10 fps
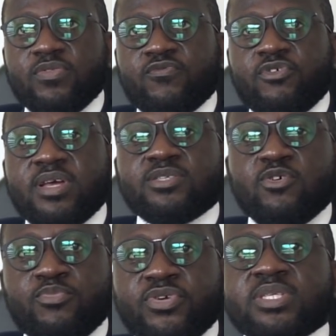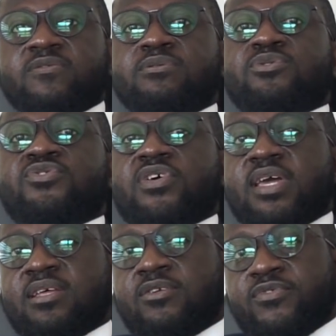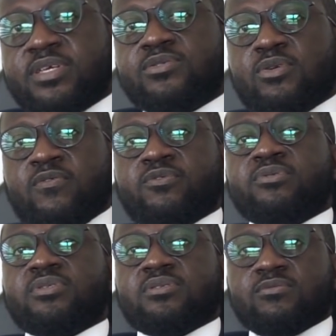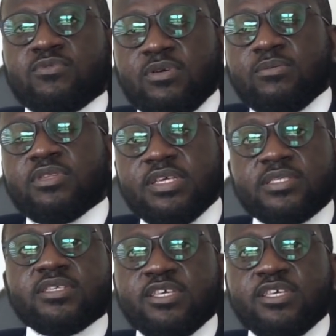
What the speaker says: for us, the objective is to try and address all of those these